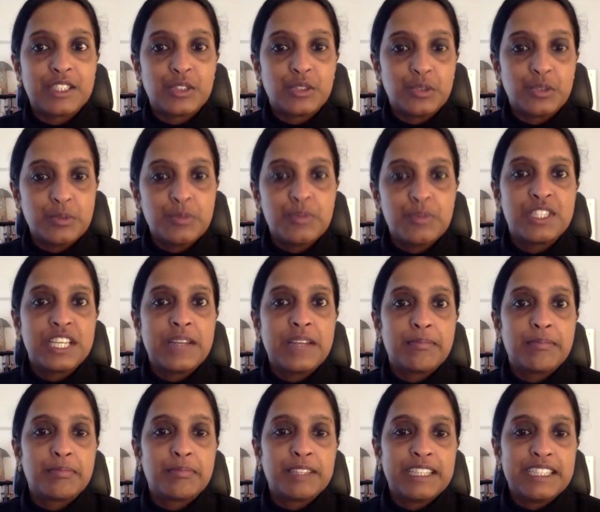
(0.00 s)
Group
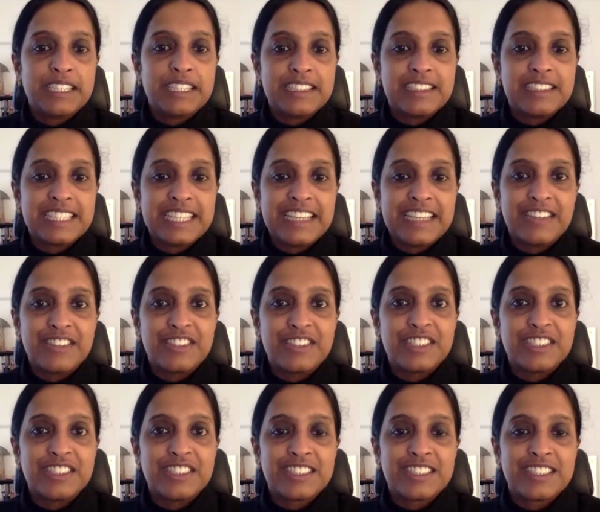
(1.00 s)
shape his
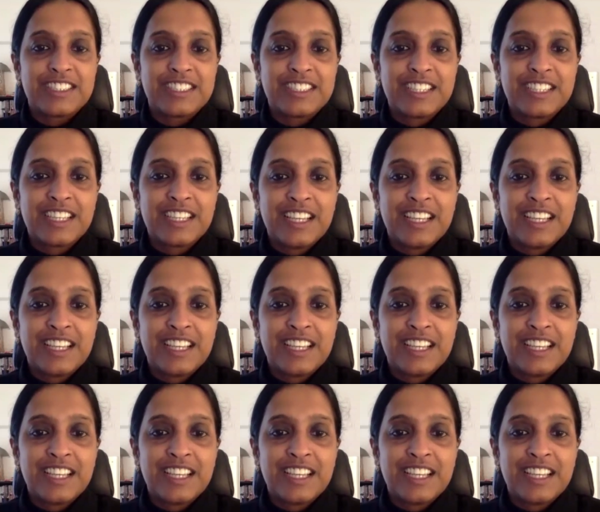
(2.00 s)
interests?